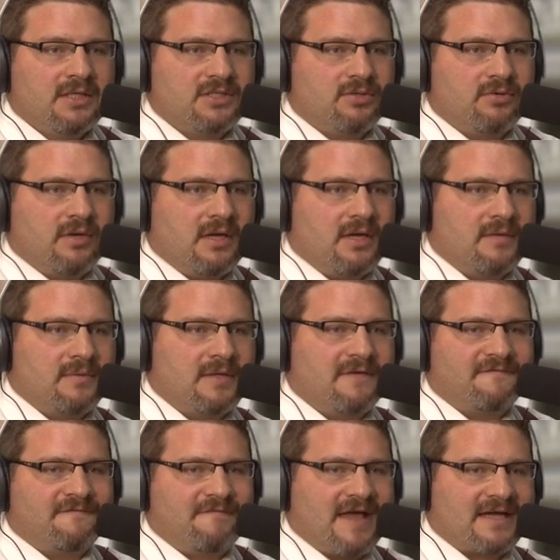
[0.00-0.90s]
to uh,
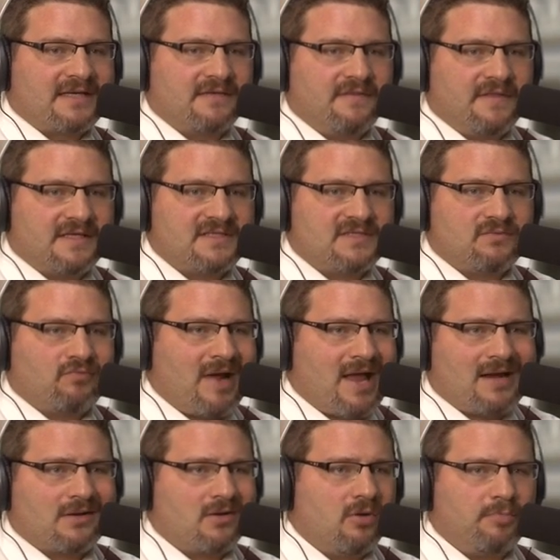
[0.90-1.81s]
affect this
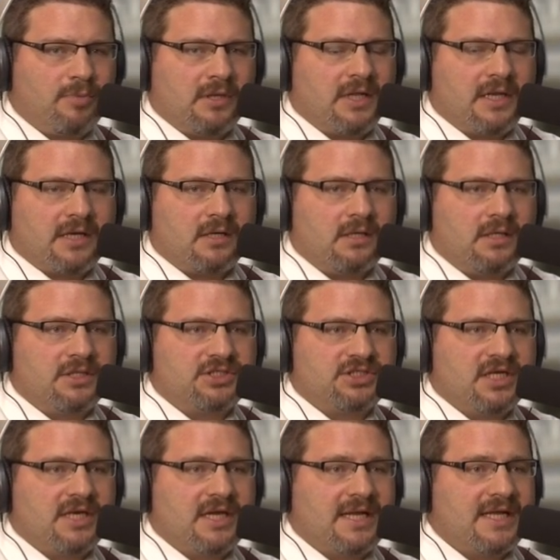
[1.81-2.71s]
radical political
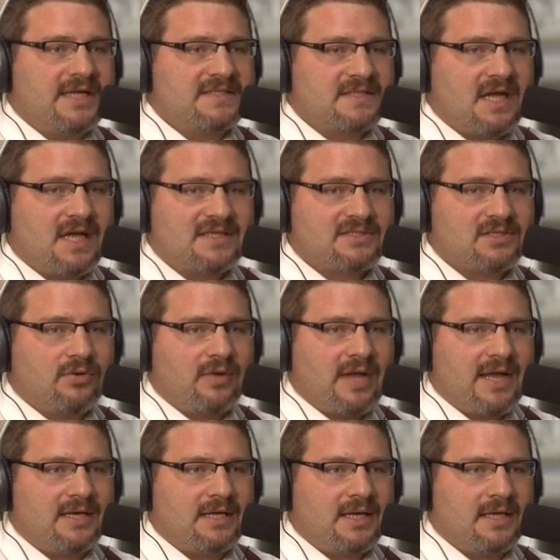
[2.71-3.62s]
agenda. It's also
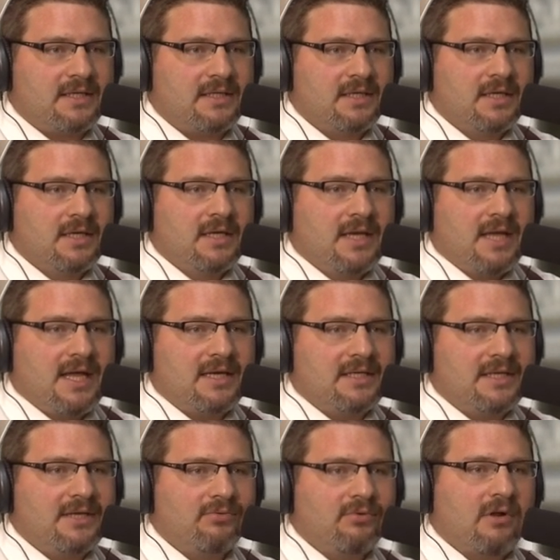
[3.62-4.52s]
a a, a
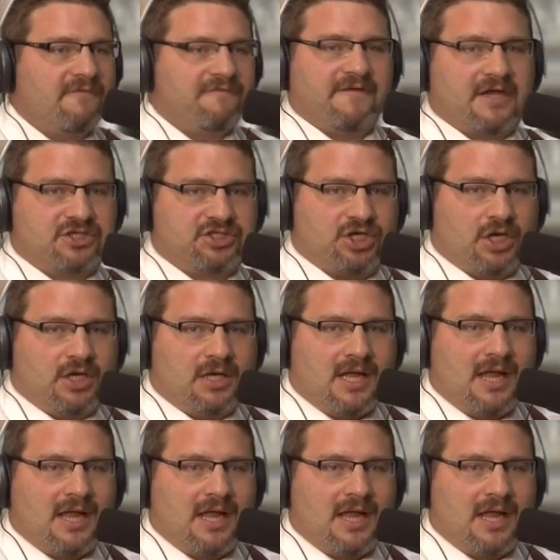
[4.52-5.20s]
literal fiction.